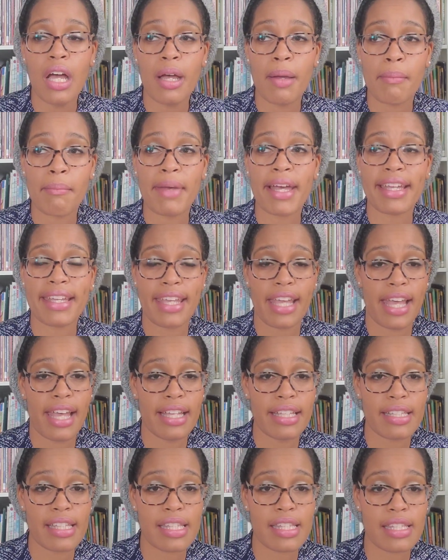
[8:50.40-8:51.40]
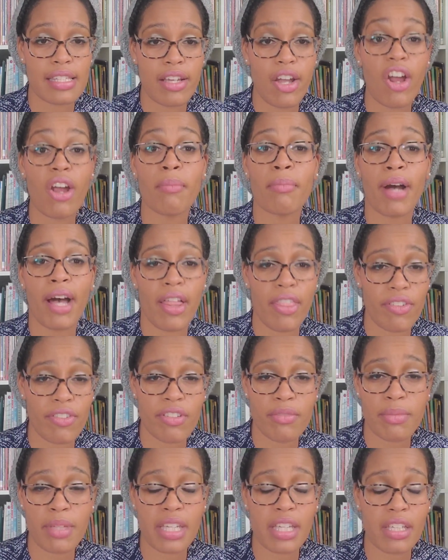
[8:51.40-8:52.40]
My cats are
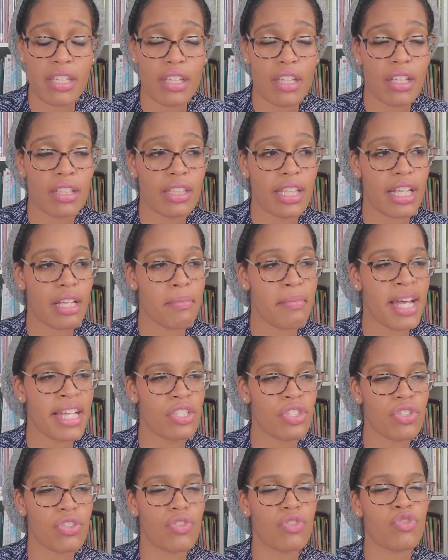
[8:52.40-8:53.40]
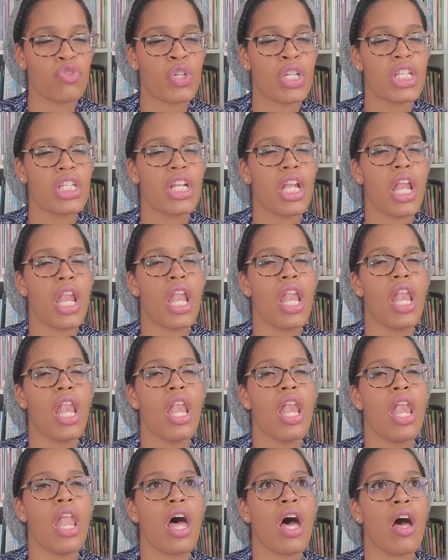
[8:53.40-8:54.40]
bothering me. Like, my children
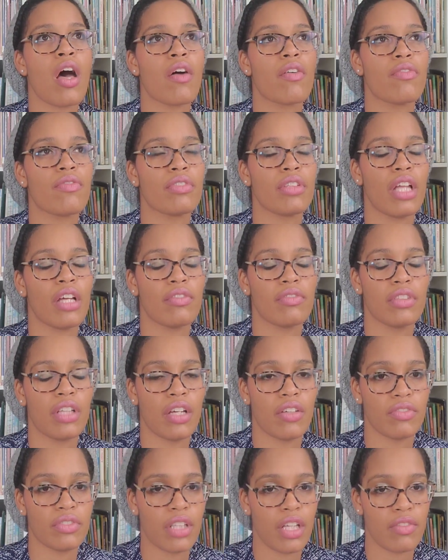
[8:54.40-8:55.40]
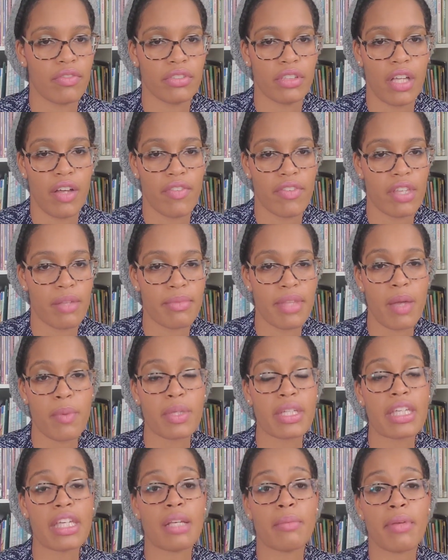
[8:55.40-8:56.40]
love, love, love, love, love them. They
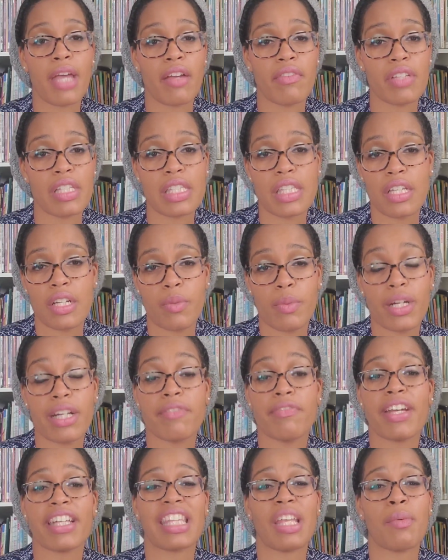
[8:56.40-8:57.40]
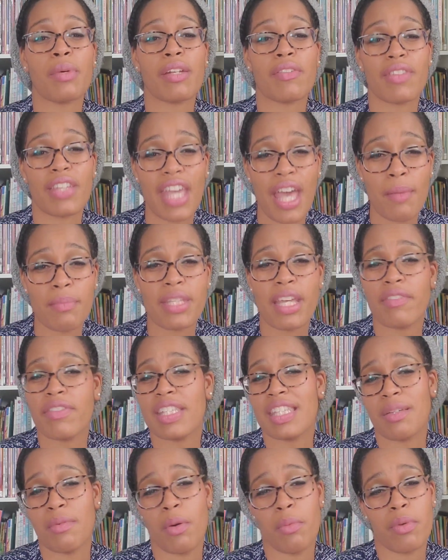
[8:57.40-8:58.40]
would keep every single one. In fact, they would have kept every
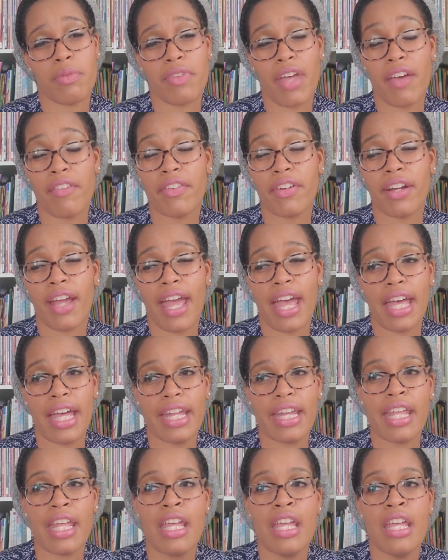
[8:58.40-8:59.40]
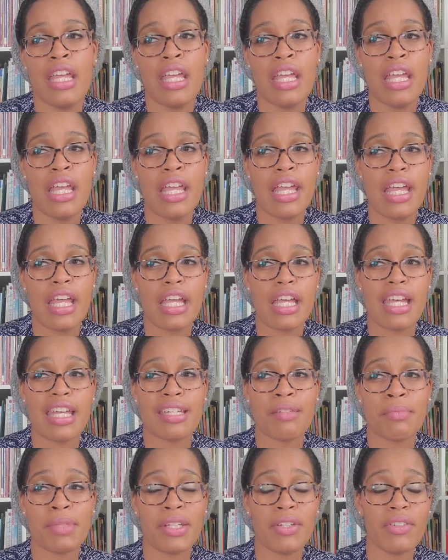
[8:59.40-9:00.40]
single one we've ever had.
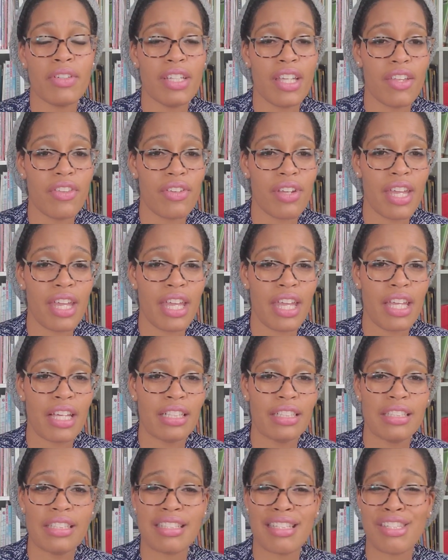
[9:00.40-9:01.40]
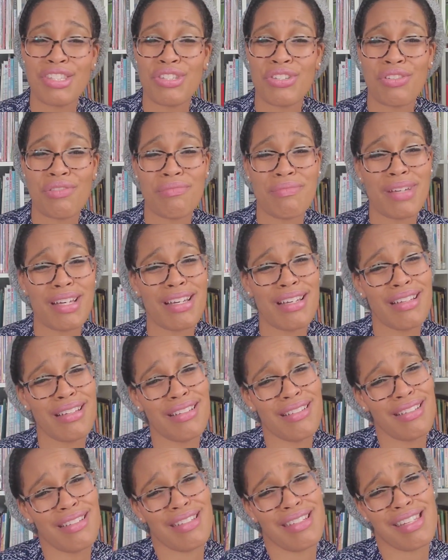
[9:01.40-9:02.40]
And me, on the other hand, it's too
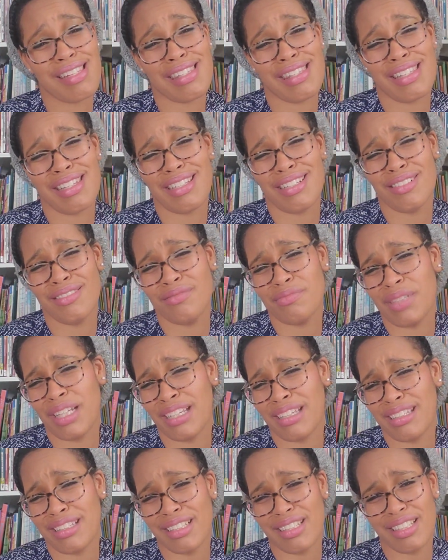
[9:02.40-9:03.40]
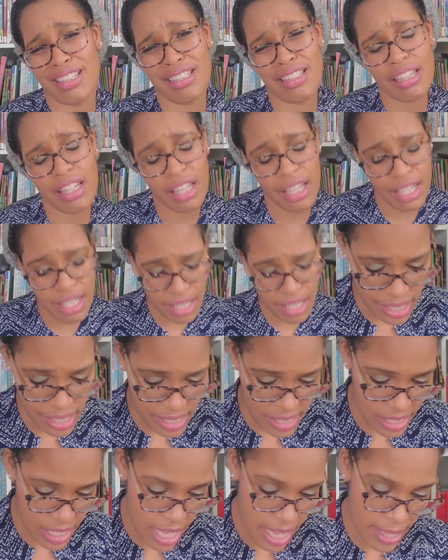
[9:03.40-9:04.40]
much. It's like, oh my goodness.
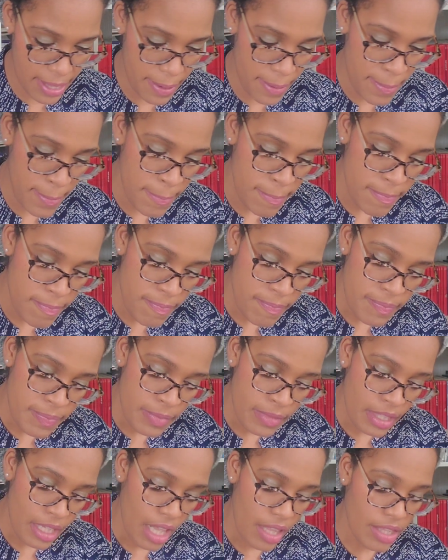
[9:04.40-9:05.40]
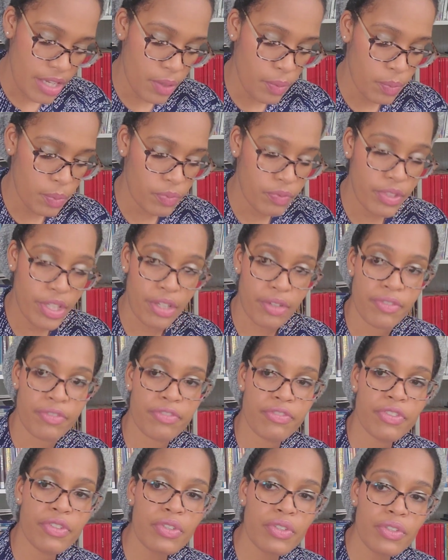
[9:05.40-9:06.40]
Like, their their
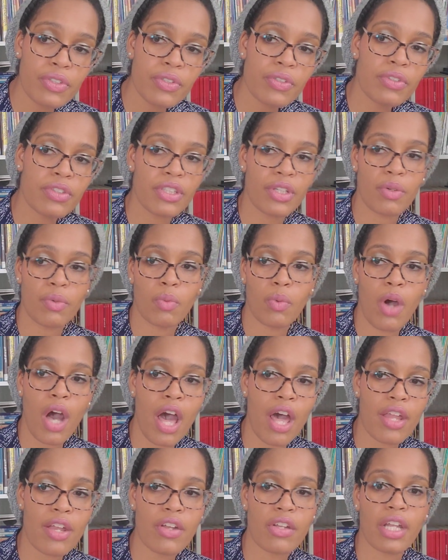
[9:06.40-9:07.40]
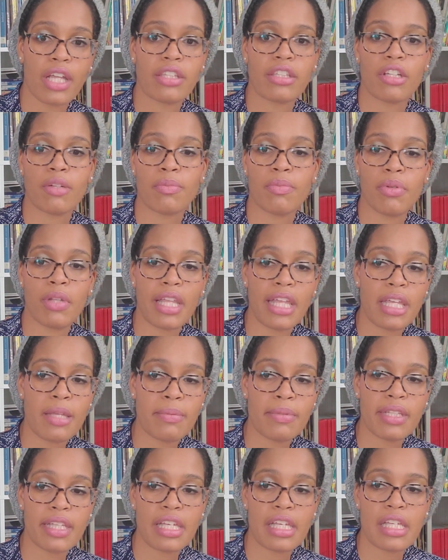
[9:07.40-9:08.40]
food, their water, like their play
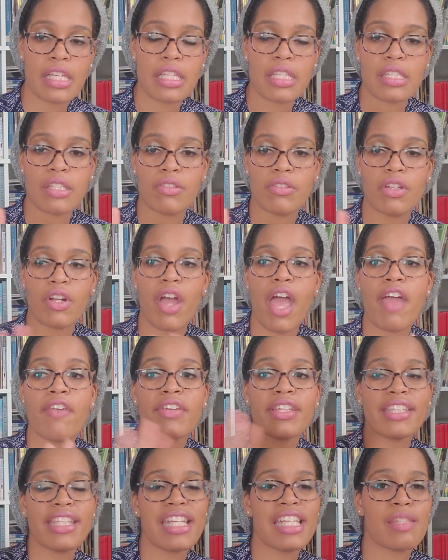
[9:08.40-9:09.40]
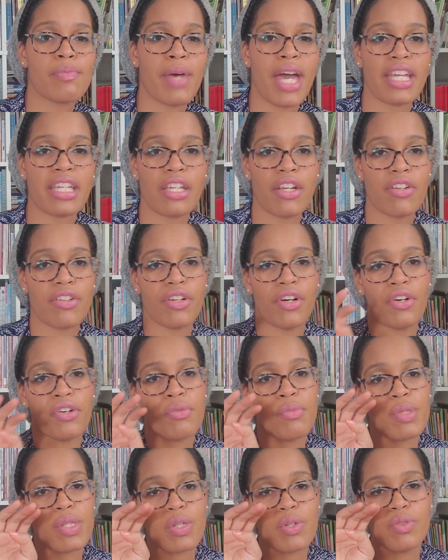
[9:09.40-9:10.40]
place, their little, everything's back here in the
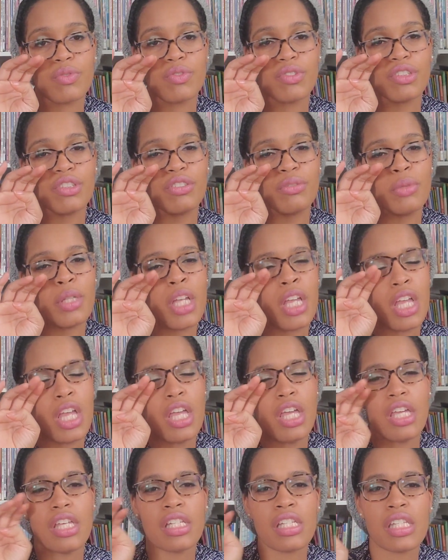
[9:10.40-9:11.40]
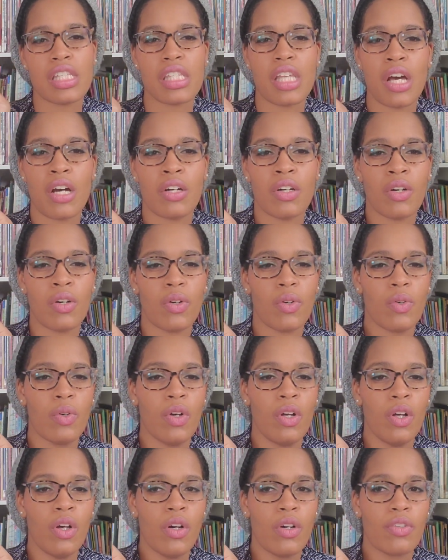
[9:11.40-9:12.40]
homeschool room. And so
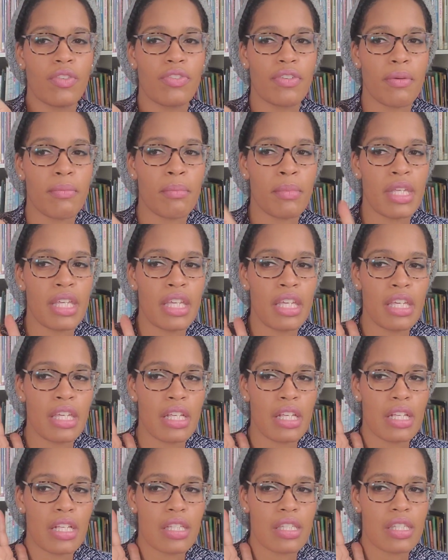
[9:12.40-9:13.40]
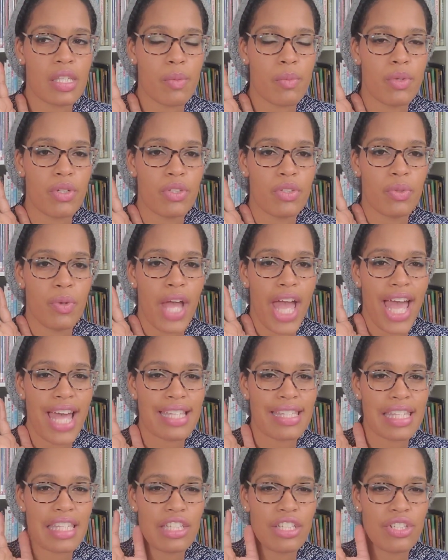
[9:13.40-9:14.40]
for me, someone who
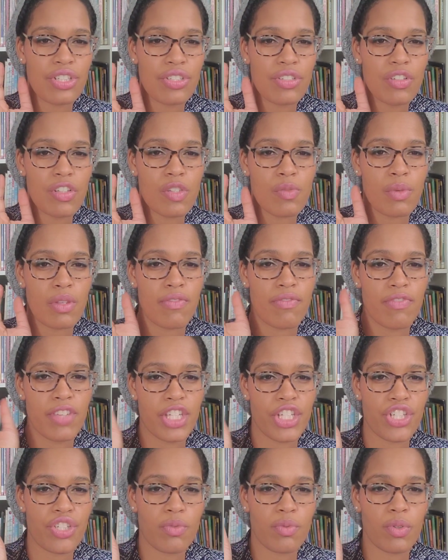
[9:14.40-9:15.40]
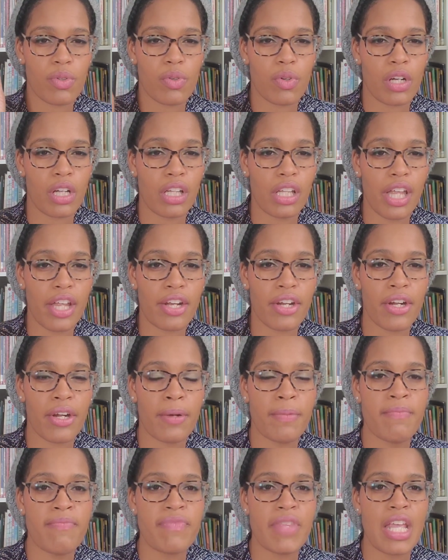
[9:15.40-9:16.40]
has issues with visual
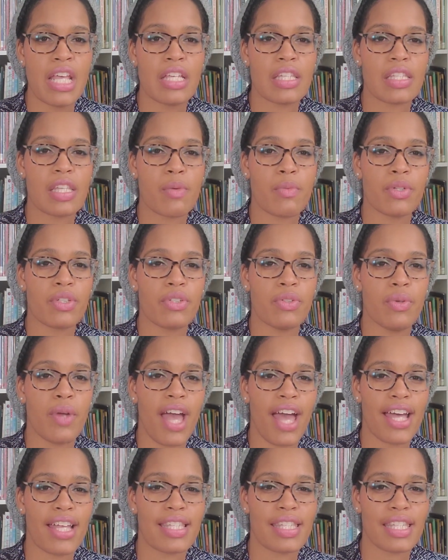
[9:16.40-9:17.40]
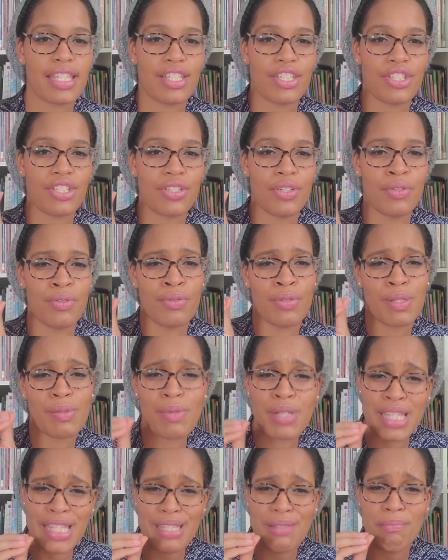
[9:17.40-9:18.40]
clutter, someone who has issues
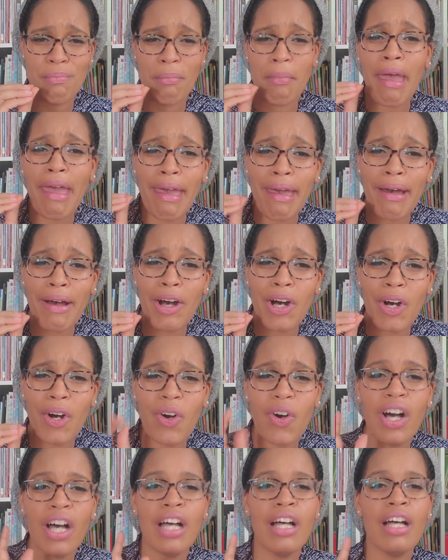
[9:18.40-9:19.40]
with smell,